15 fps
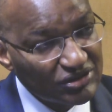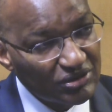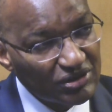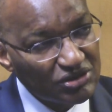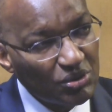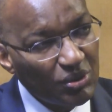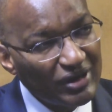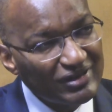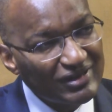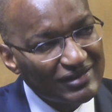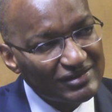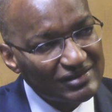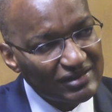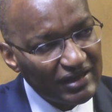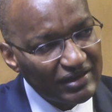So it was quite
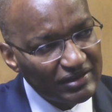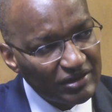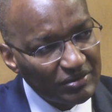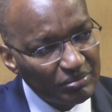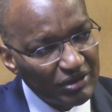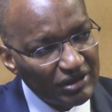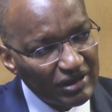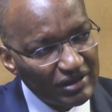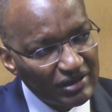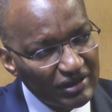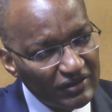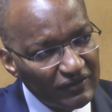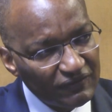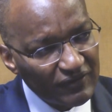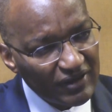exciting, but I
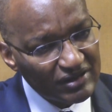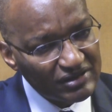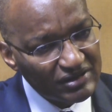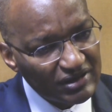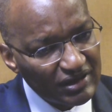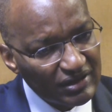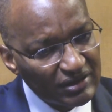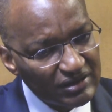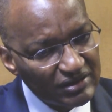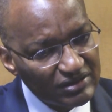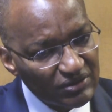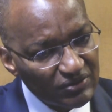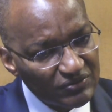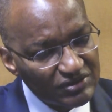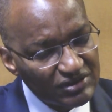think the first thing is
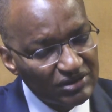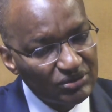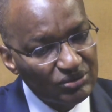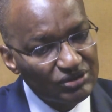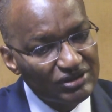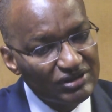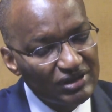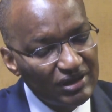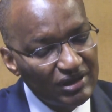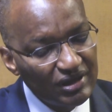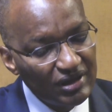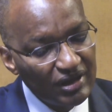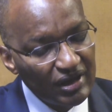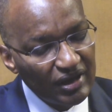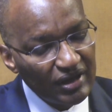obviously to
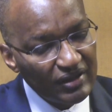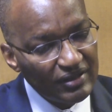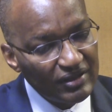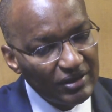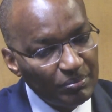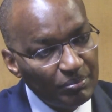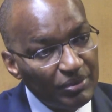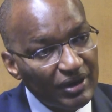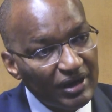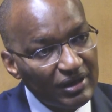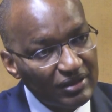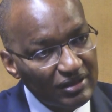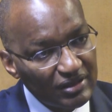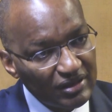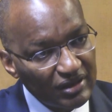see the
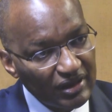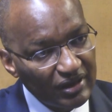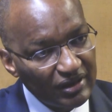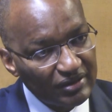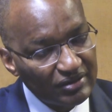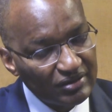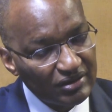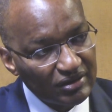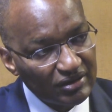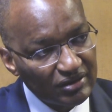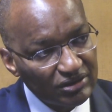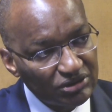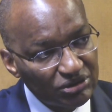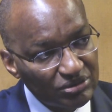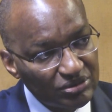breadth and,
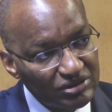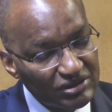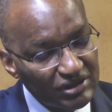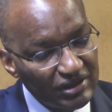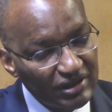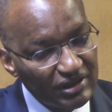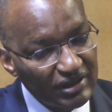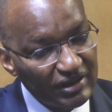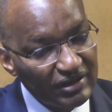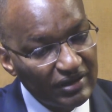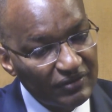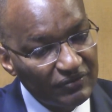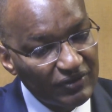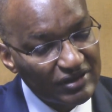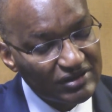should we say, the
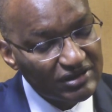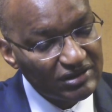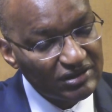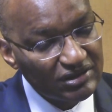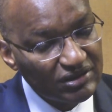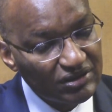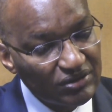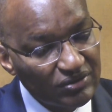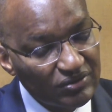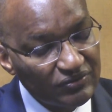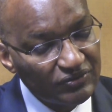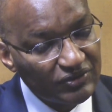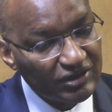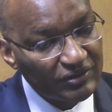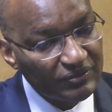diversity
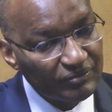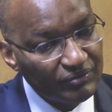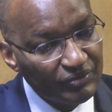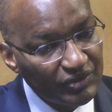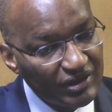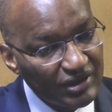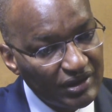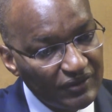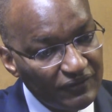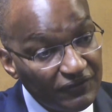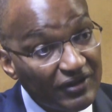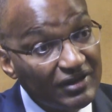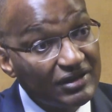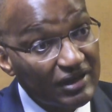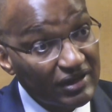of the
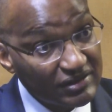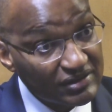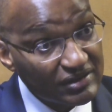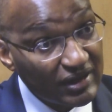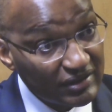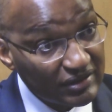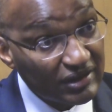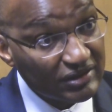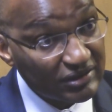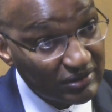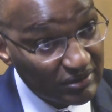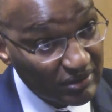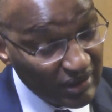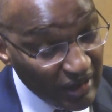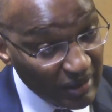fintechs that are
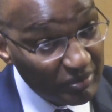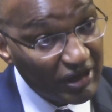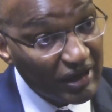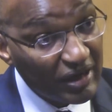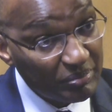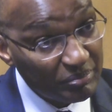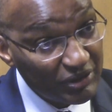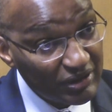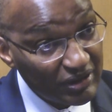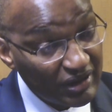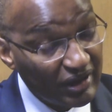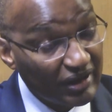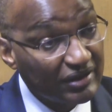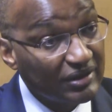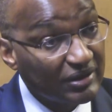coming up in
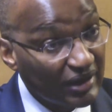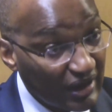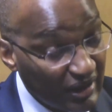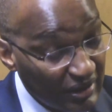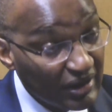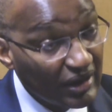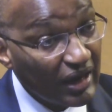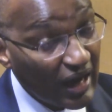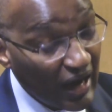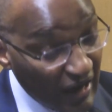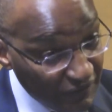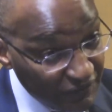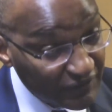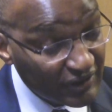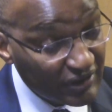Kenya,
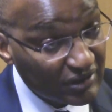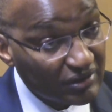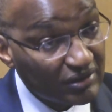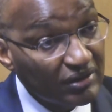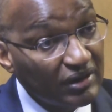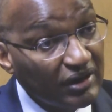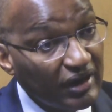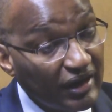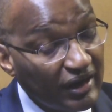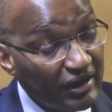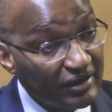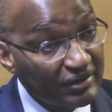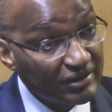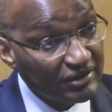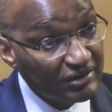Africa,
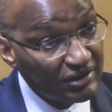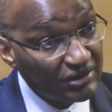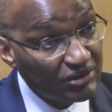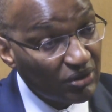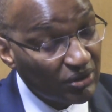and indeed